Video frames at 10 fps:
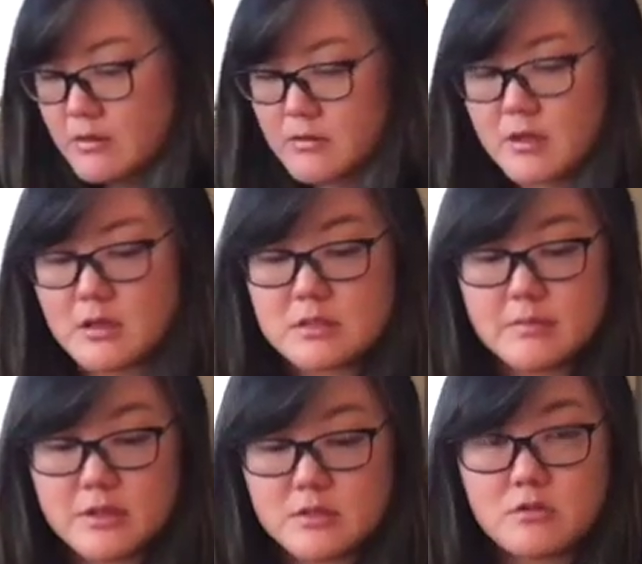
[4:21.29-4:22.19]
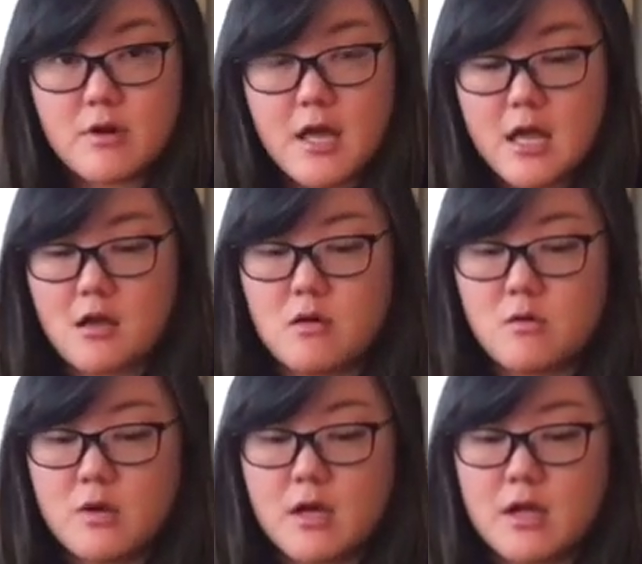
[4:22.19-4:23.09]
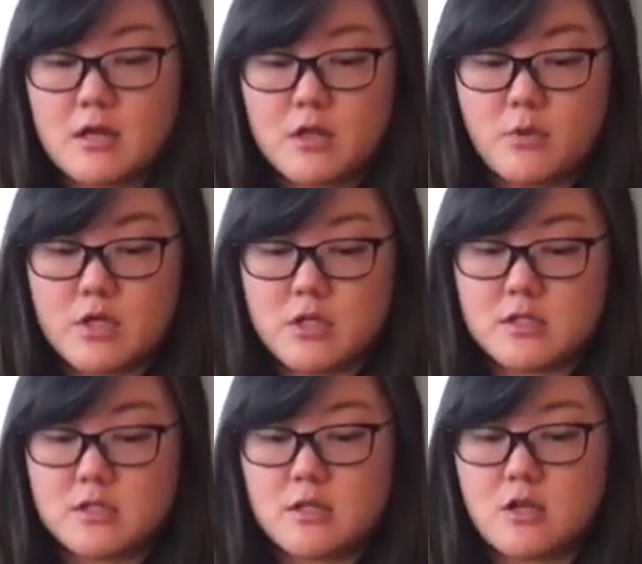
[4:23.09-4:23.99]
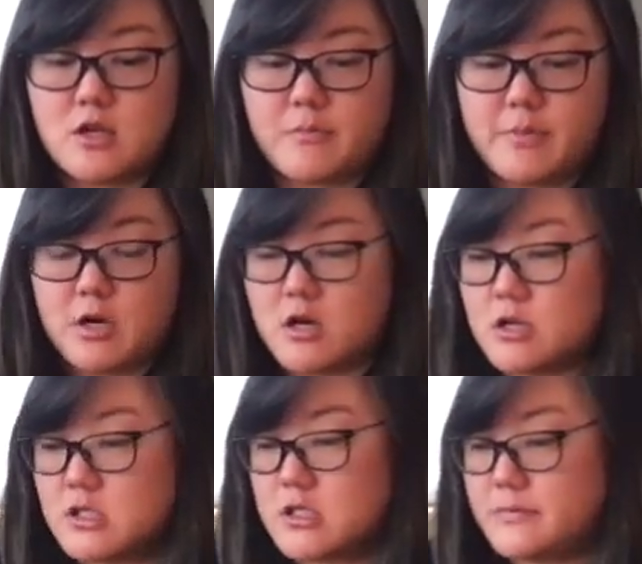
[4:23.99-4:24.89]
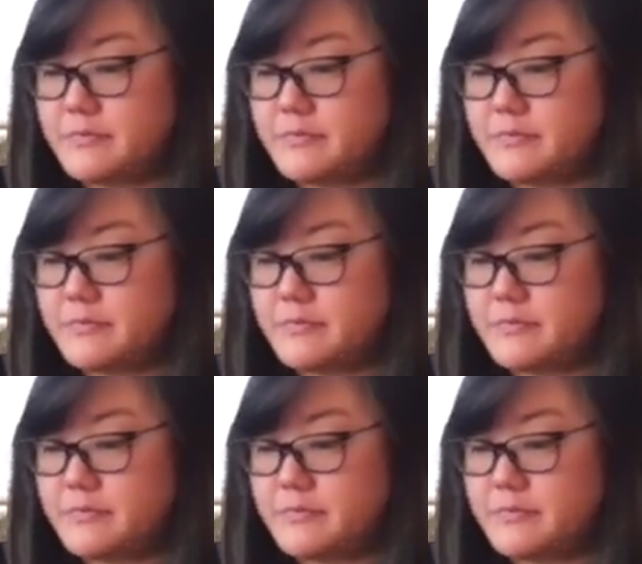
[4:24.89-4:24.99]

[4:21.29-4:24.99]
That smells great. Okay, another one you could stick in your purse.